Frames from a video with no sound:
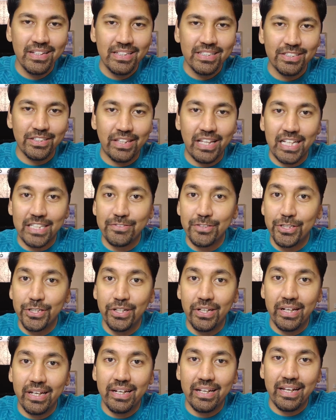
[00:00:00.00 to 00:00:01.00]
So thanks for
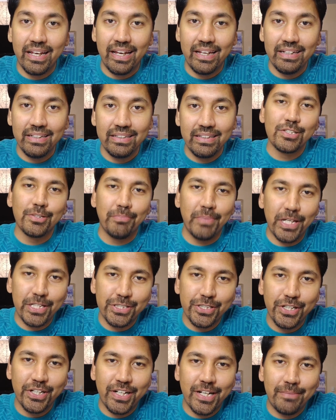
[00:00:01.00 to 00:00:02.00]
tuning in again. Make
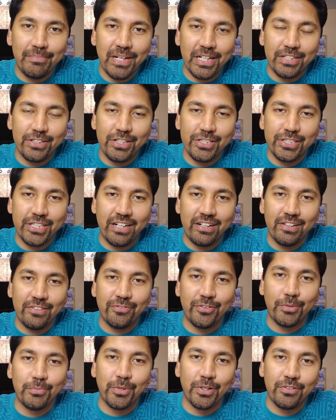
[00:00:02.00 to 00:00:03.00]
sure you come back to our channel
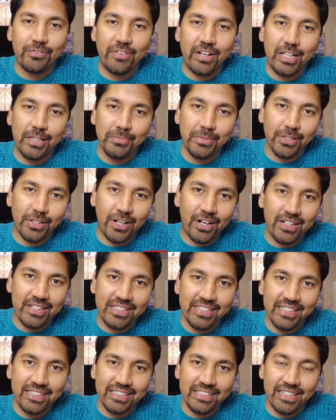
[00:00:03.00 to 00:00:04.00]
for more valuable
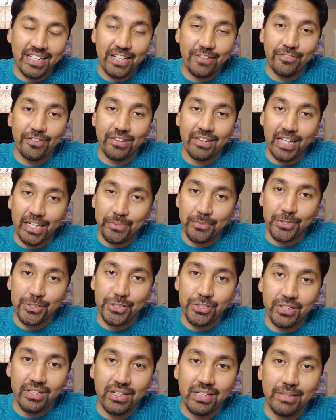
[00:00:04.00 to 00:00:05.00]
content. And if you like what
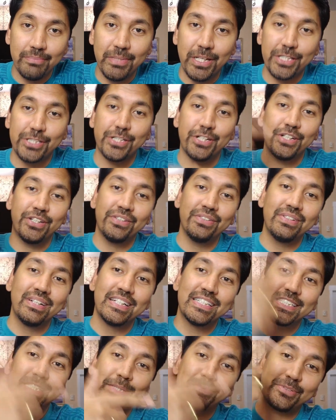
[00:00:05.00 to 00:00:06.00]
you heard, make sure you
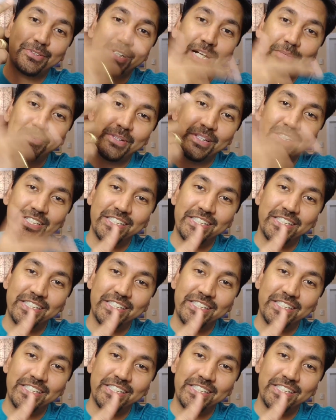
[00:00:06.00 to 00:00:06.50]
subscribe to the